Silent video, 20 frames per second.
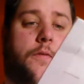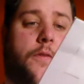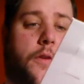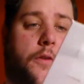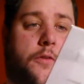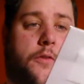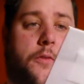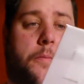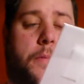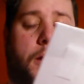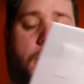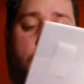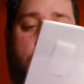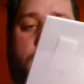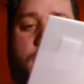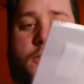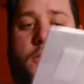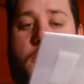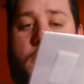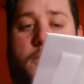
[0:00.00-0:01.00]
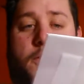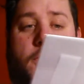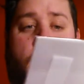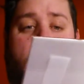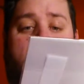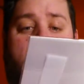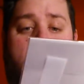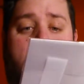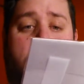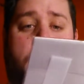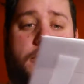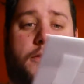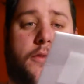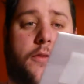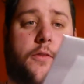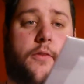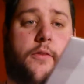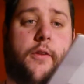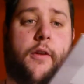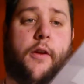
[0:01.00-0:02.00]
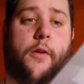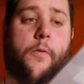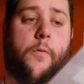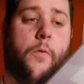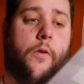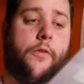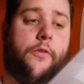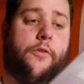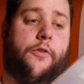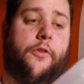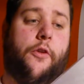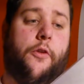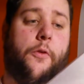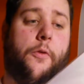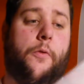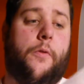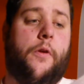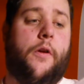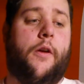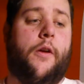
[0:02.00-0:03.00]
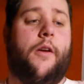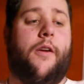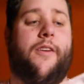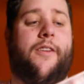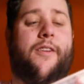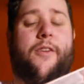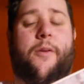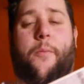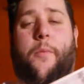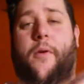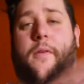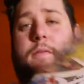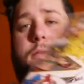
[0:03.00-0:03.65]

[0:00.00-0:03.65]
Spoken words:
first appearance overall. This is Secret Wars 2, number